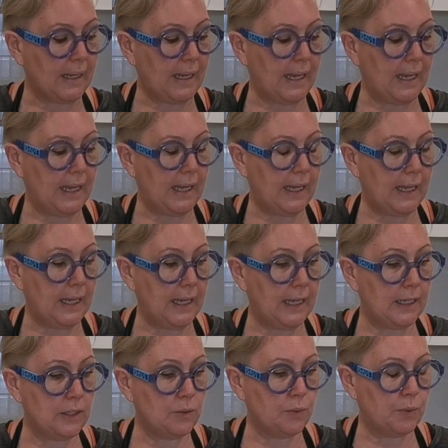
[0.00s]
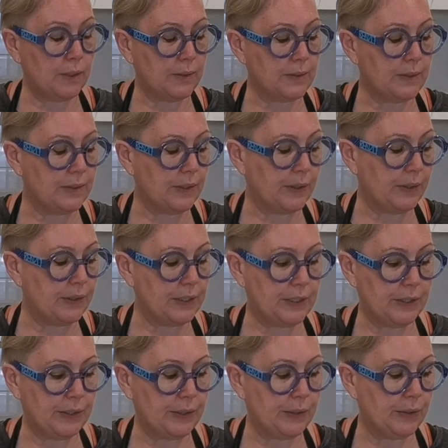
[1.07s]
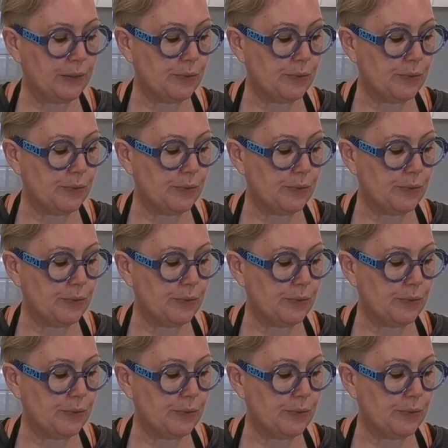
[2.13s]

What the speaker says: And what else was I going to tell you?